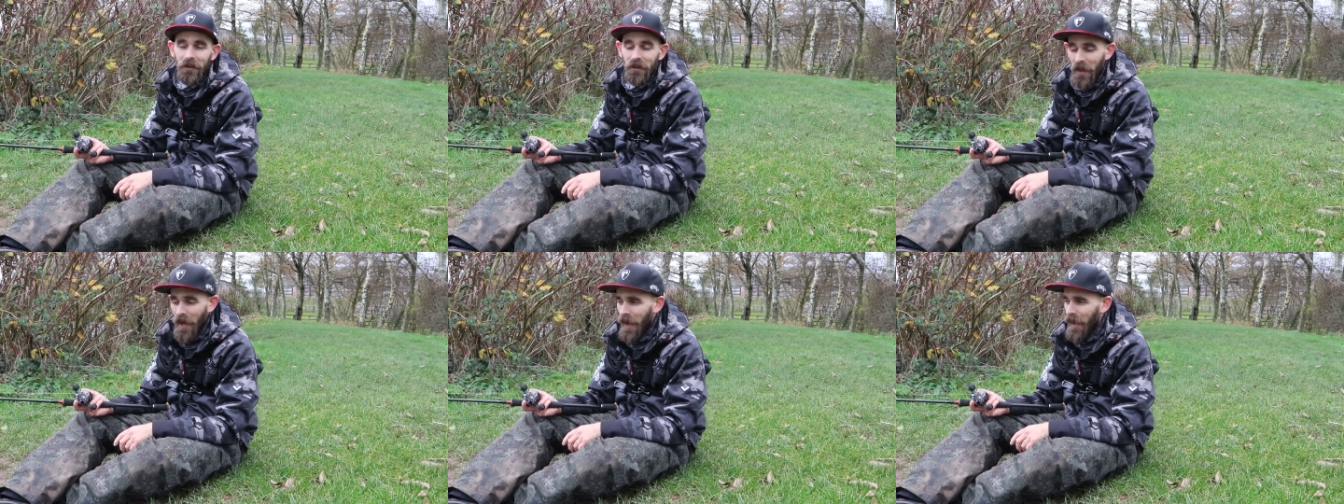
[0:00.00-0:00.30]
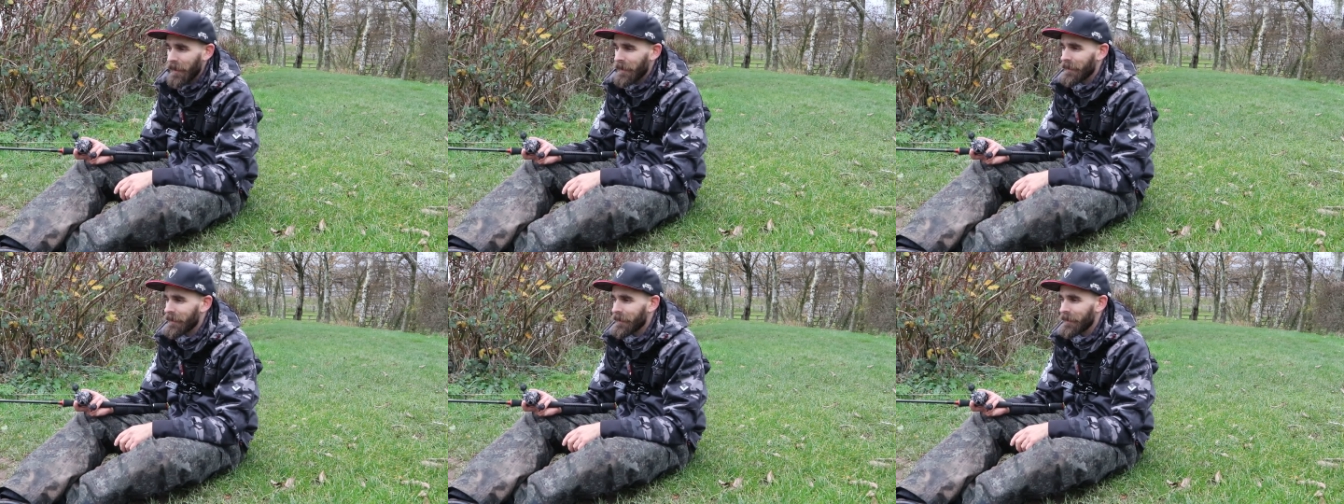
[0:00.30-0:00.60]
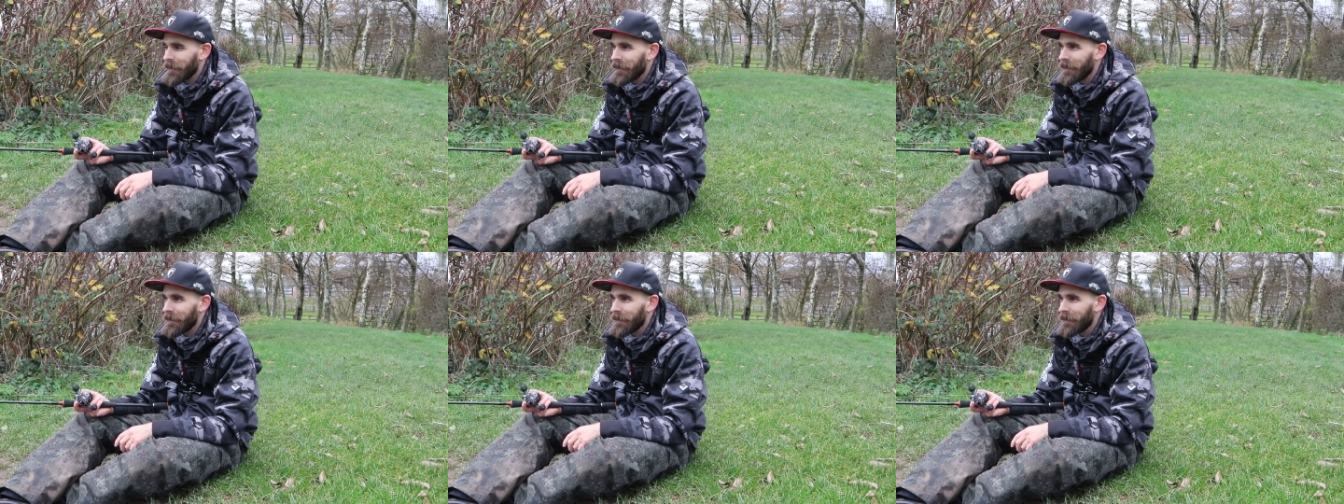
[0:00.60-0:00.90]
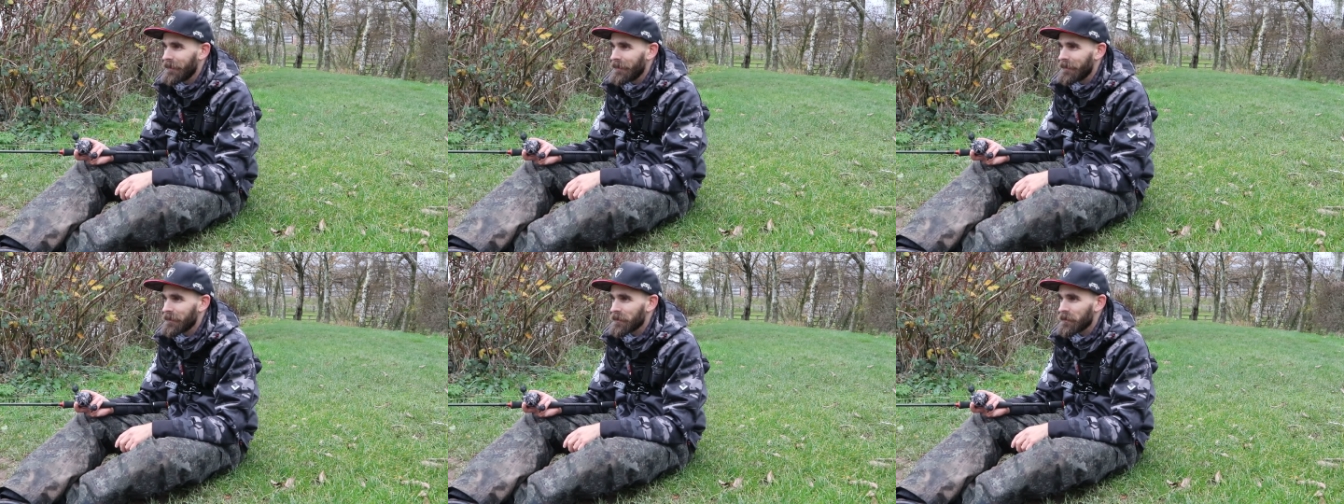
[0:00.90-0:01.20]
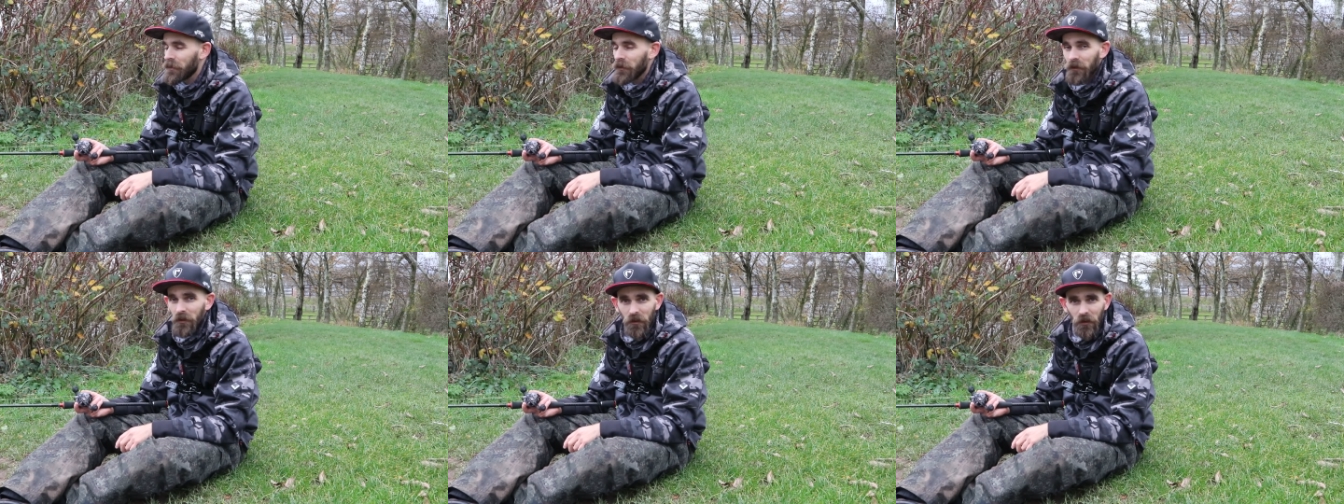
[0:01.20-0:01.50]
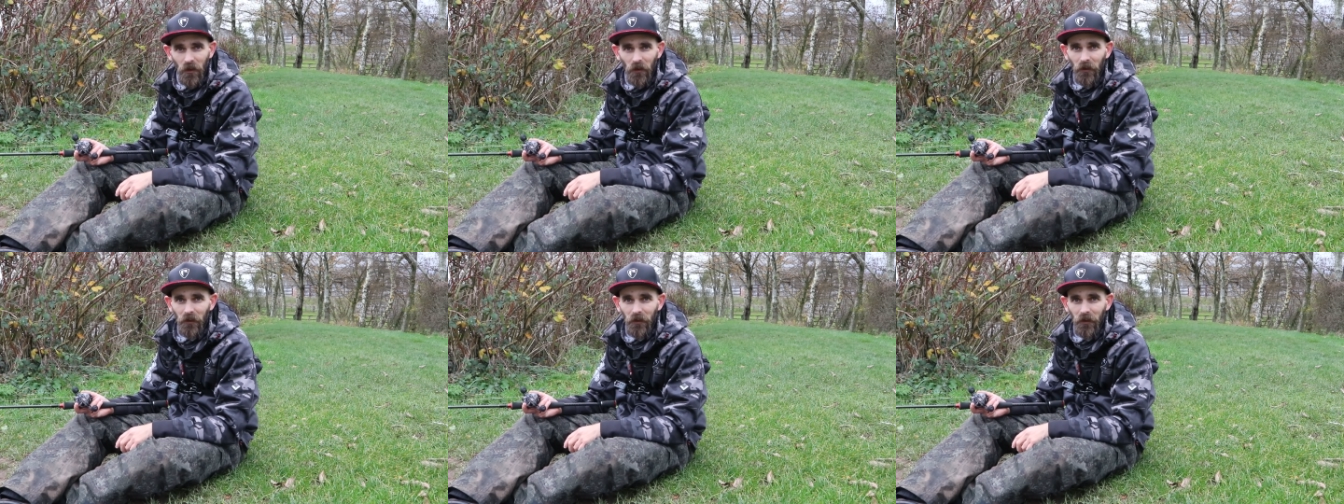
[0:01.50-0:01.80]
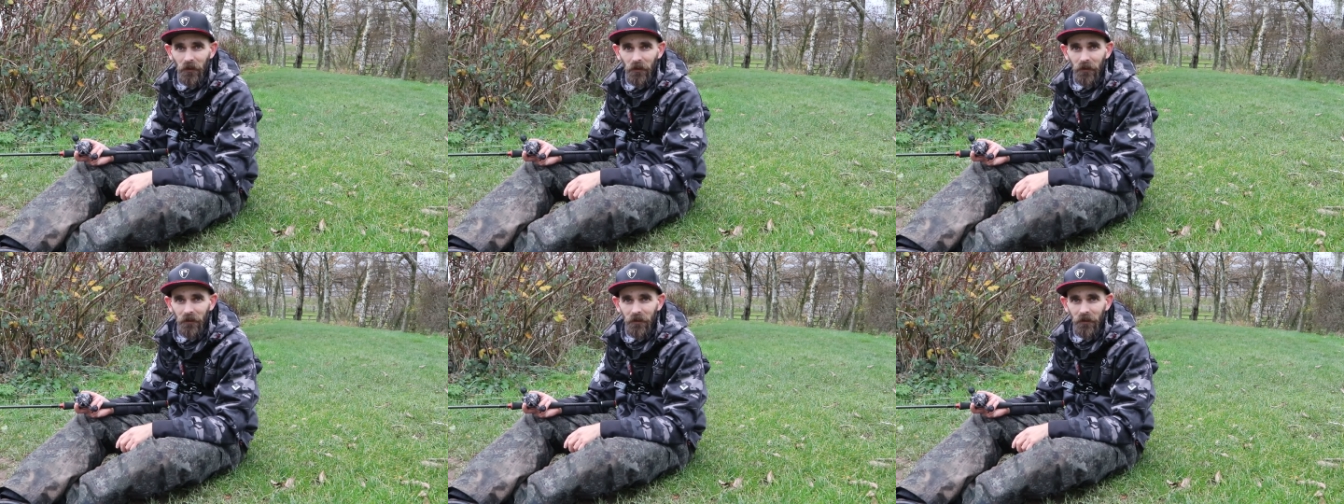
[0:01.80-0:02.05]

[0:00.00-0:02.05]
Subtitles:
Jack has caught a chunk.